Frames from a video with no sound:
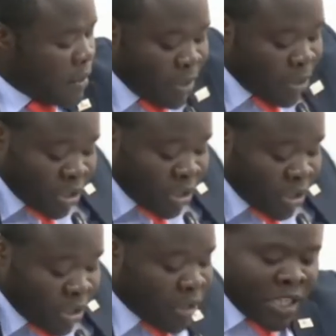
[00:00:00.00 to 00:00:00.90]
Because,
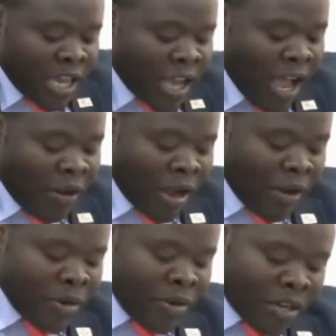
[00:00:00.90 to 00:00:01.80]
Chair, I,
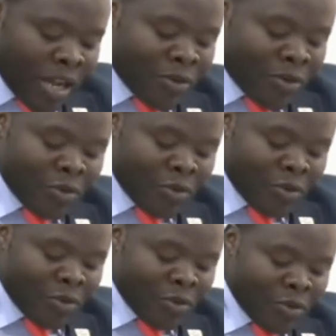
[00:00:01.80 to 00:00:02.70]
I will not come to
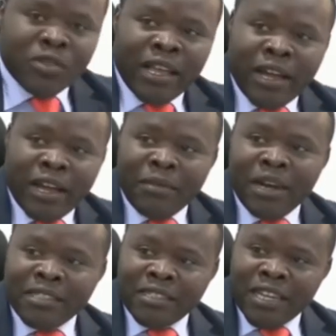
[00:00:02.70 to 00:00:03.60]
meetings where I come
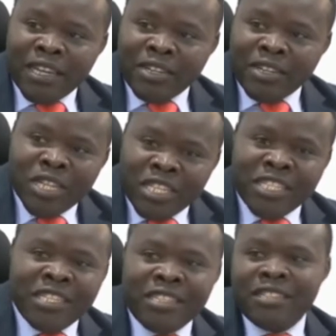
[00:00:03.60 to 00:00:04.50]
and start
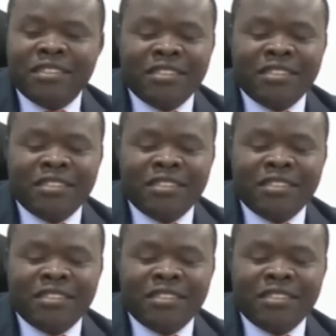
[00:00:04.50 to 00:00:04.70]
auditing